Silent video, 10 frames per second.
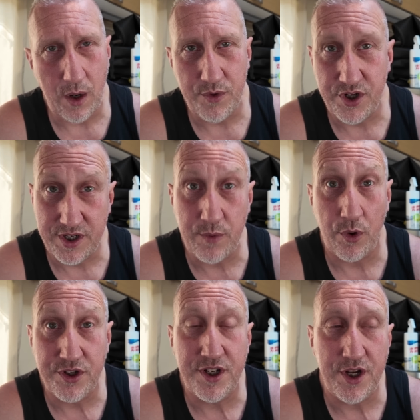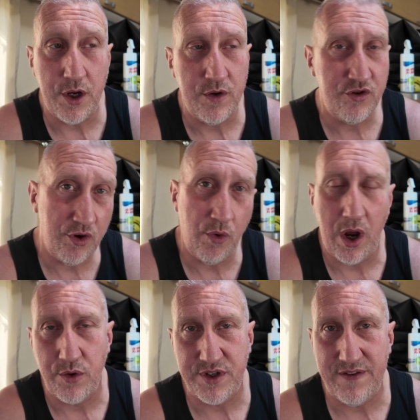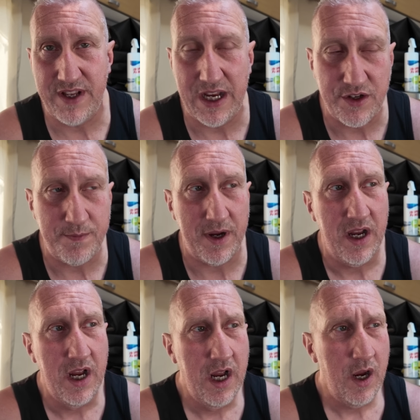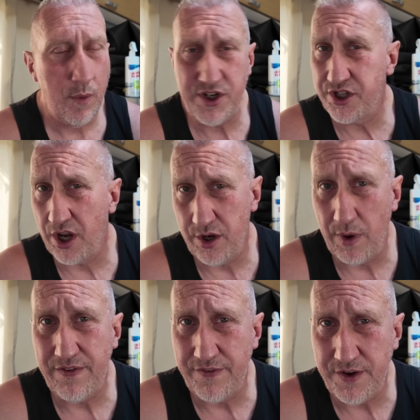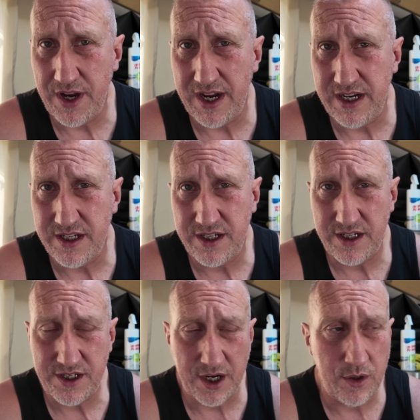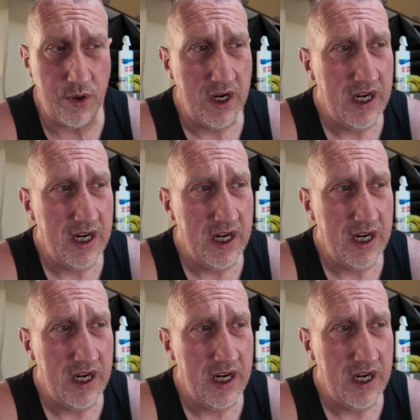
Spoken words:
which I did want to do, and drill holes and everything else, but we're just going away for a few days, so